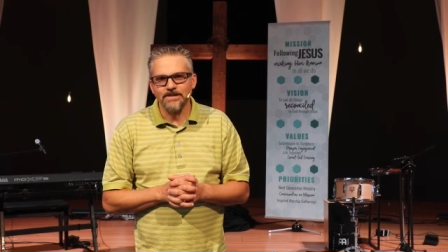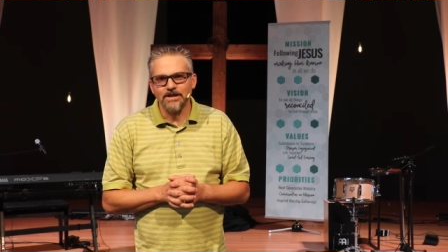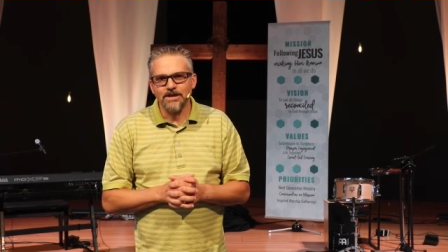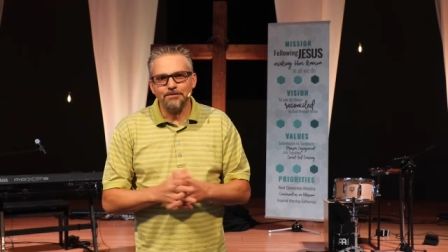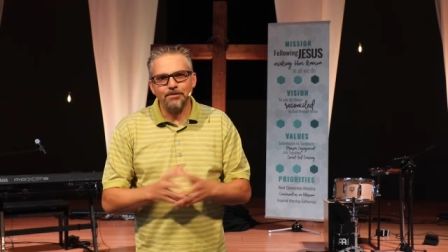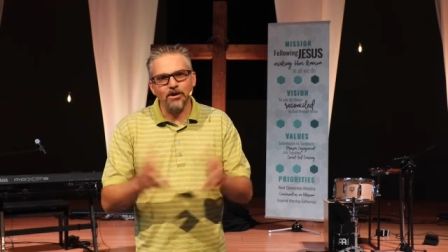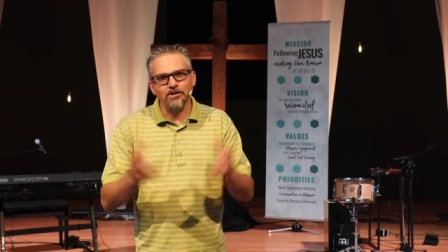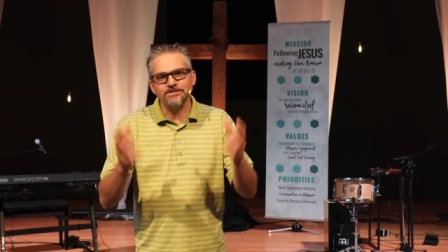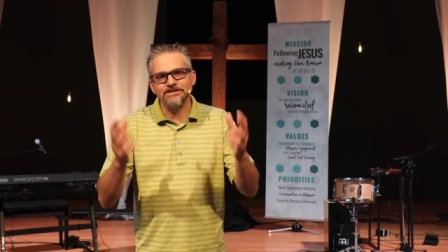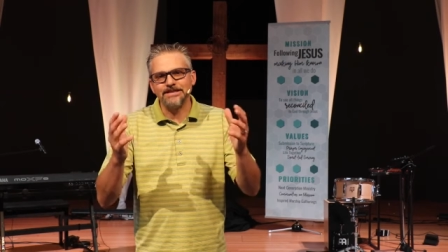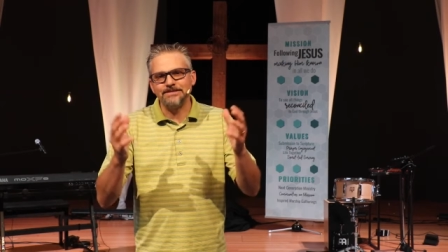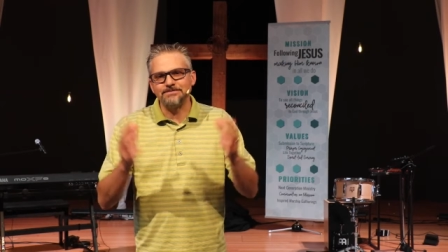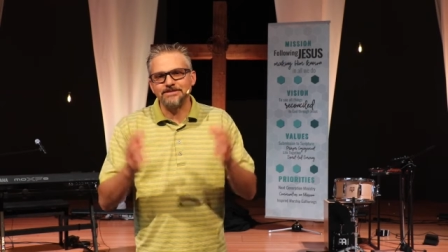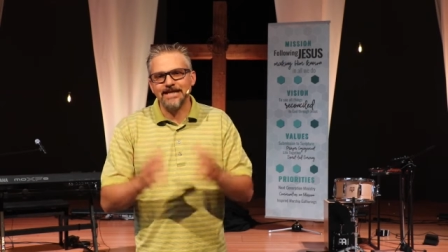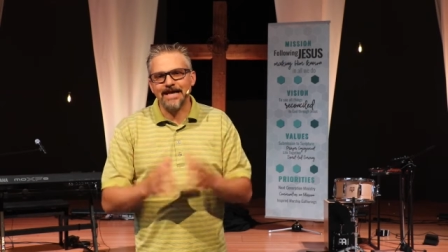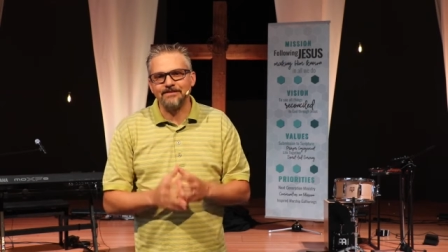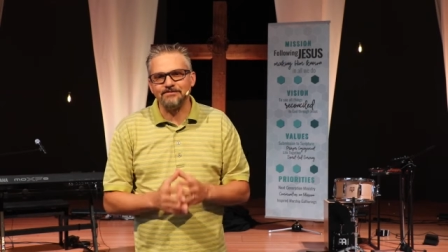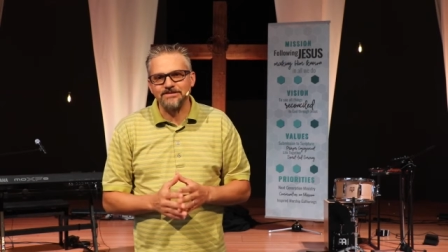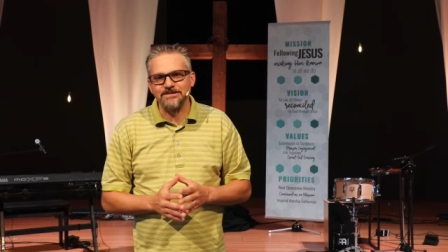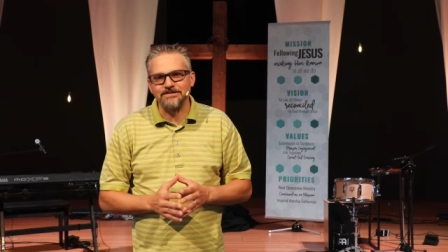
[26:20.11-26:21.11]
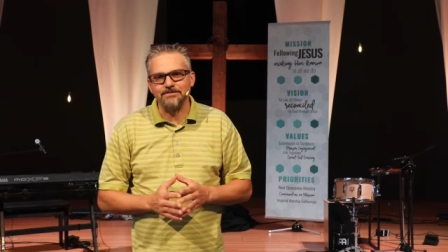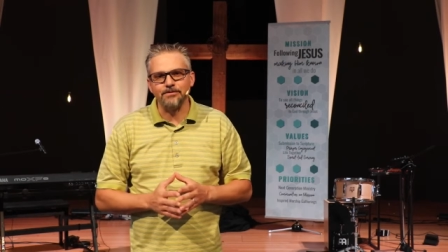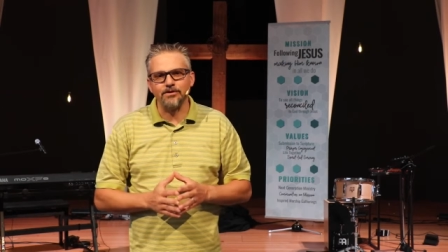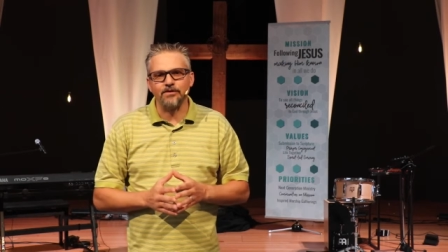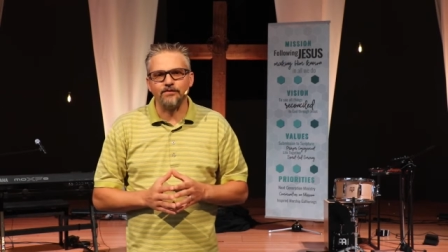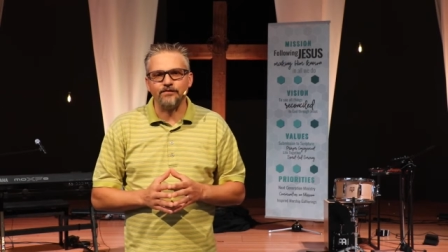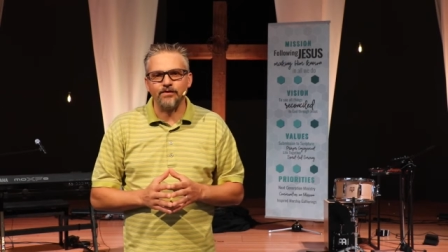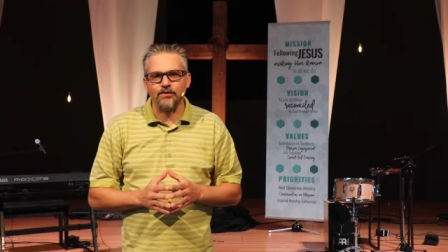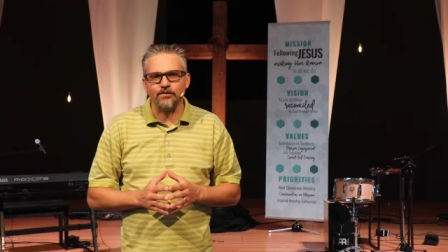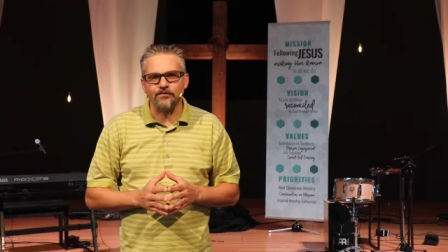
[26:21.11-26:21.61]
Paul seems to have a similar
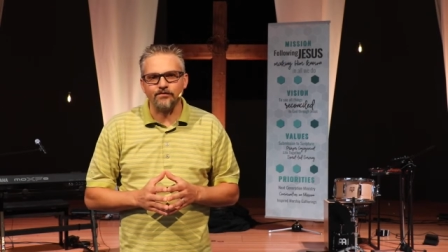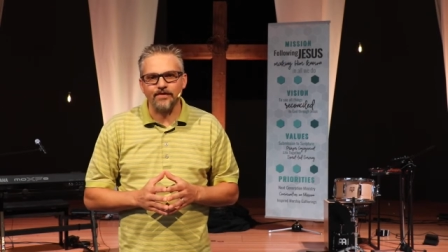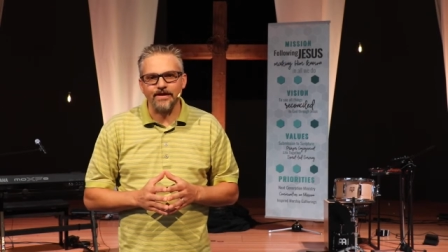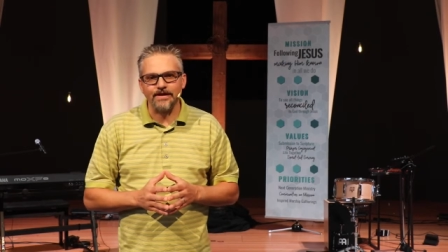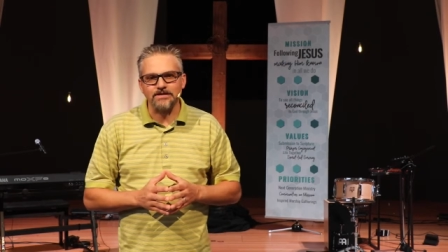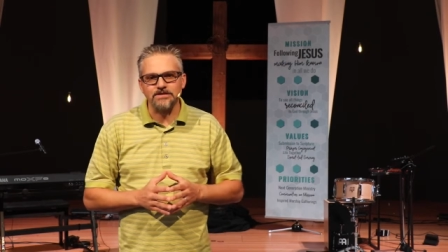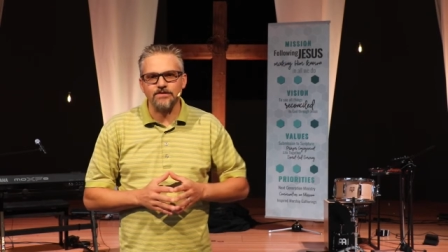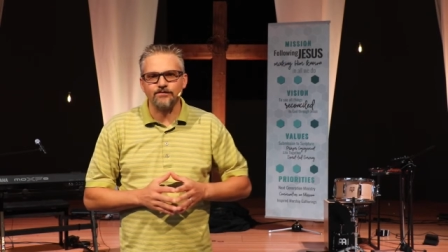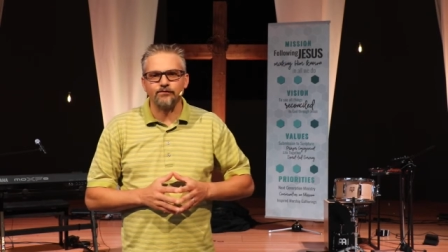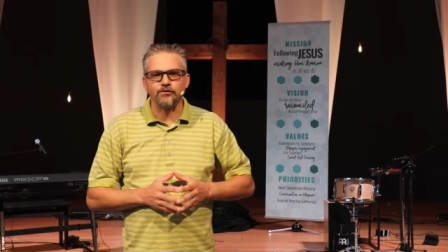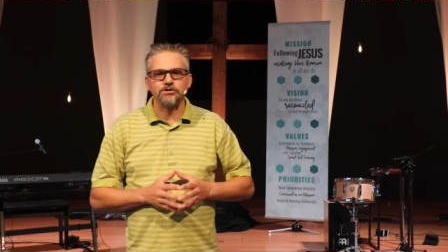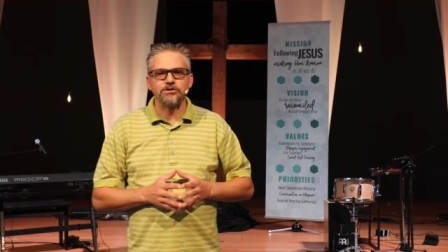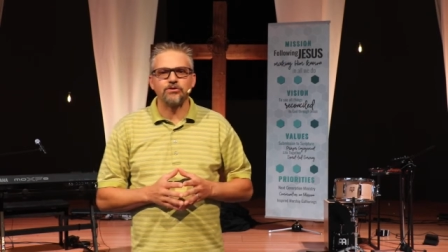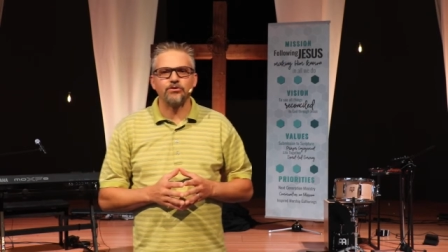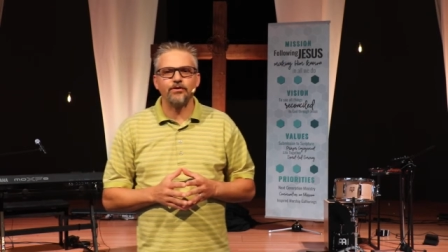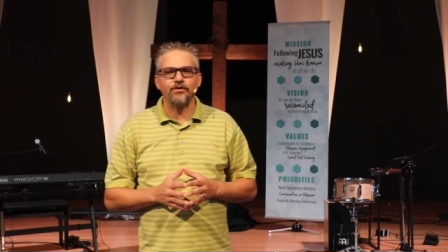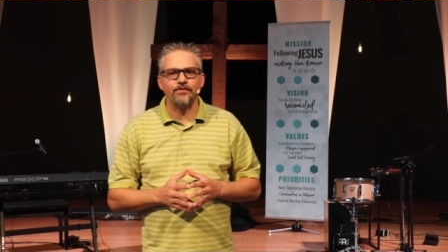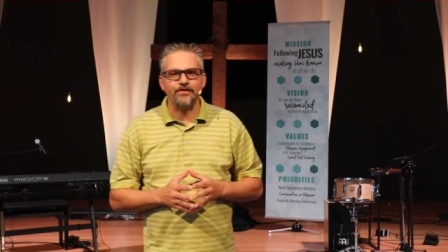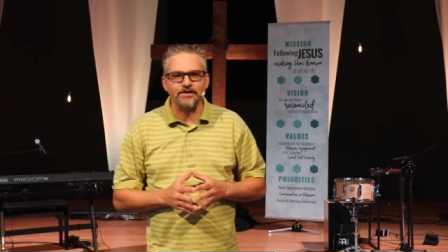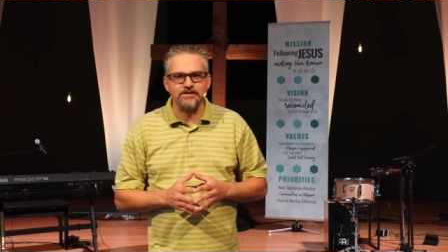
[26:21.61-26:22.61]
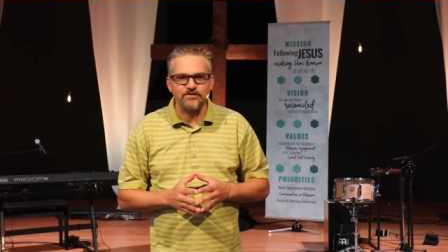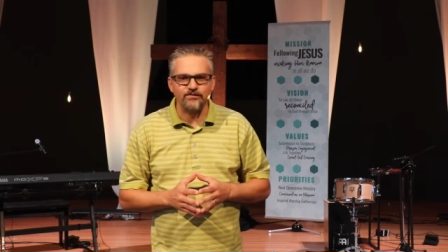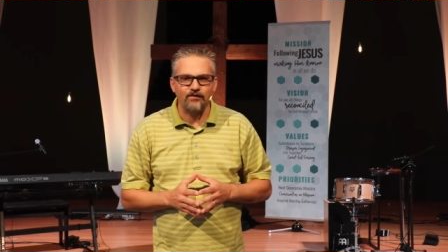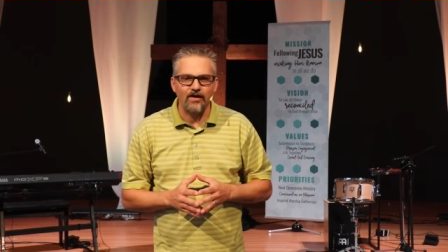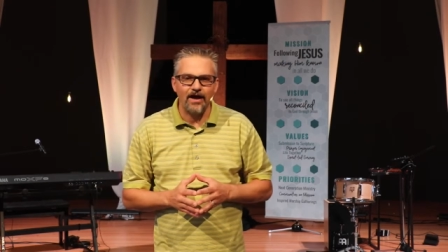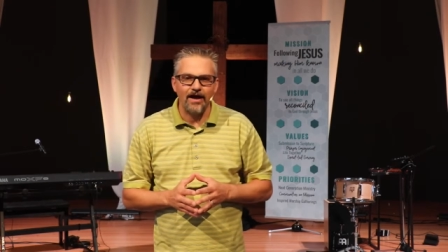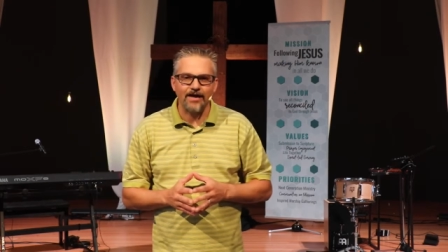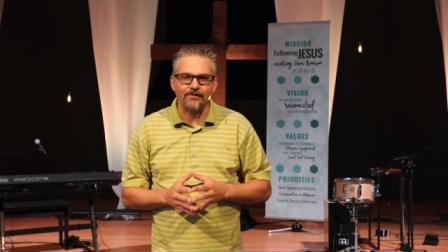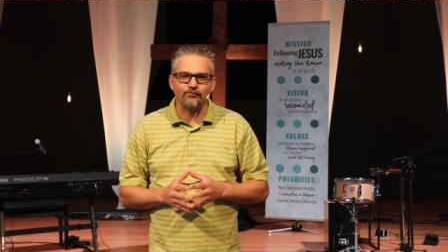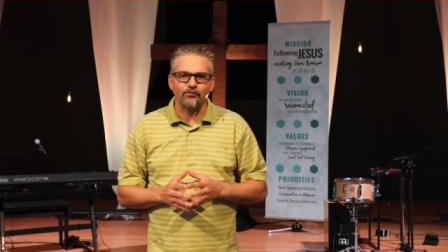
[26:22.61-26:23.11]
view of things in 1 Corinthians
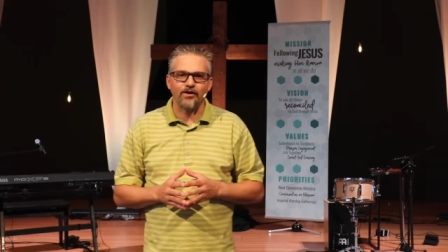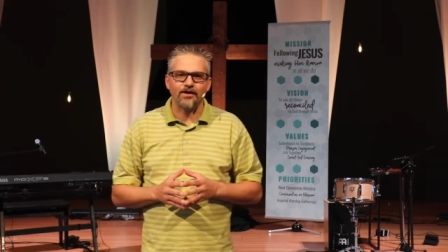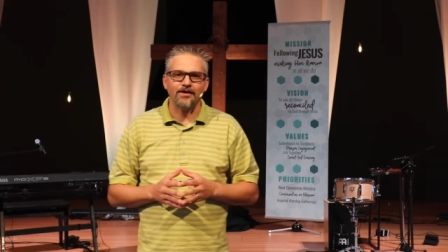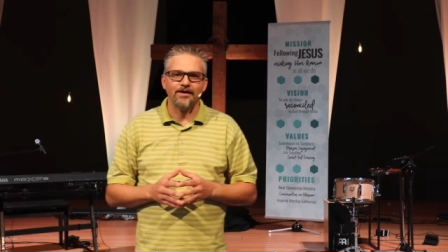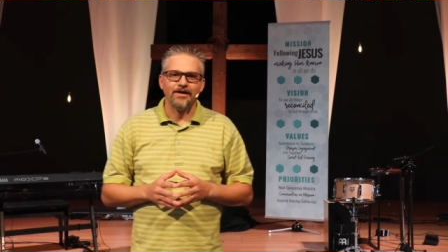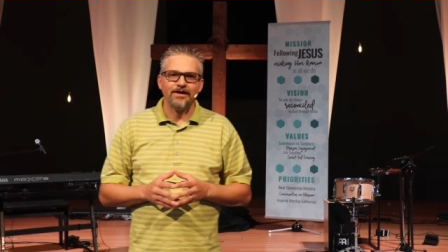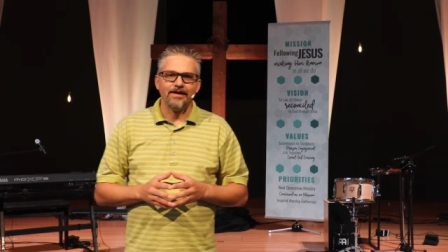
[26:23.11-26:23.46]
5, where